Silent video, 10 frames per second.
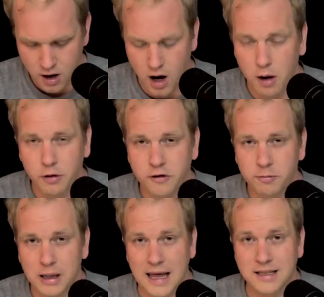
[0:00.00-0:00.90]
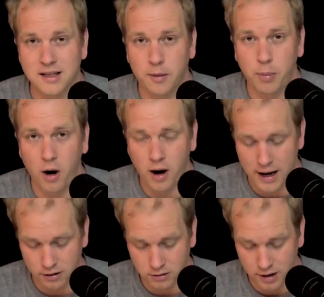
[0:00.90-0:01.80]
I would have placed a
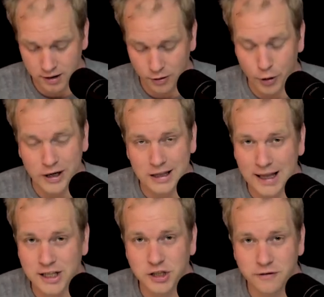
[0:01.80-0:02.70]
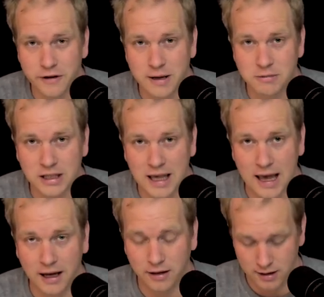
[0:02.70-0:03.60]
pile or a collection for them to
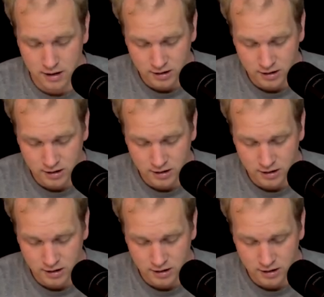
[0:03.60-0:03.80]
count,